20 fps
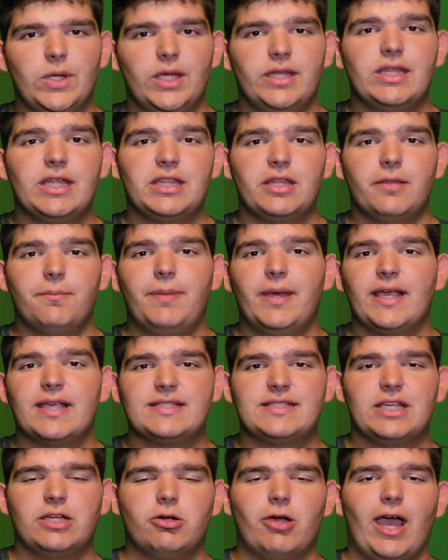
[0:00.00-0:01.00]
And then the
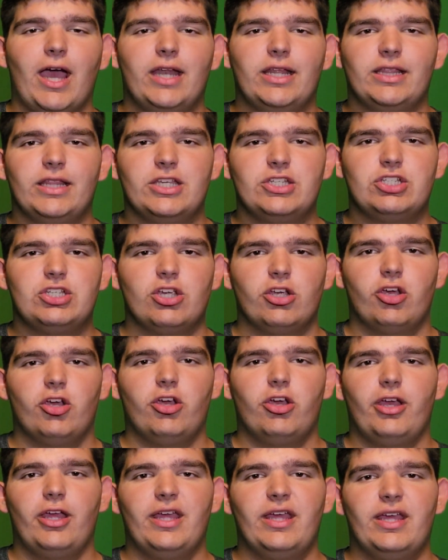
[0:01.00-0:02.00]
biggest thing we're adding this
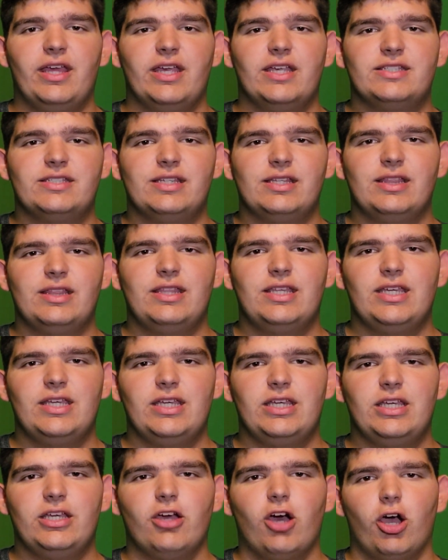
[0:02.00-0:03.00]
year is
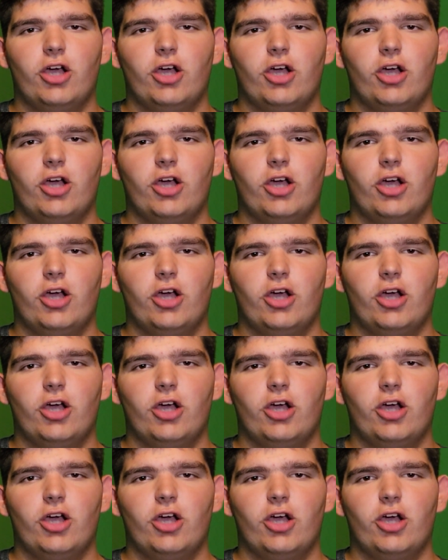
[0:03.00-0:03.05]
the